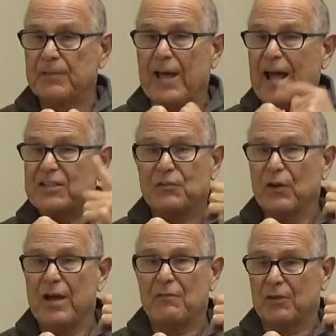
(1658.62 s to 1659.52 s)
That's
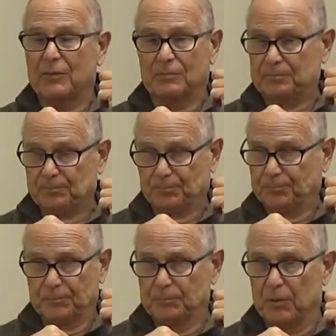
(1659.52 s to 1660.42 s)
forever.
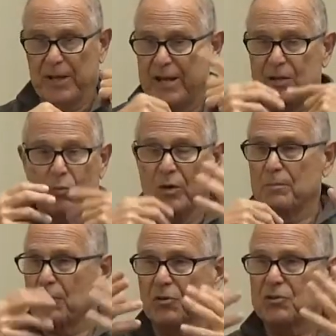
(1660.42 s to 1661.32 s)
But any one
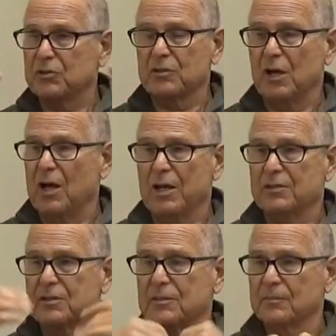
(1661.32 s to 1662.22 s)
person
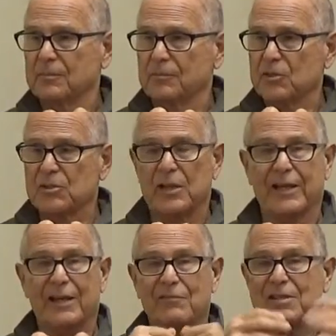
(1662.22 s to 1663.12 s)
dies, just
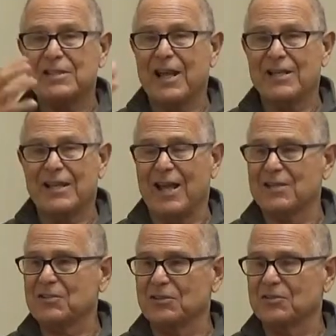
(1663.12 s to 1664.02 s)
like every
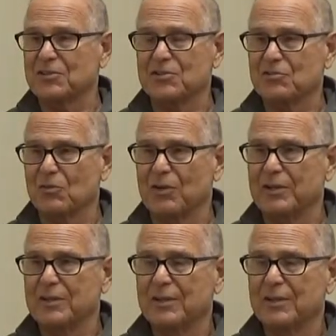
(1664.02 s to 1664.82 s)
sandcastle is destroyed.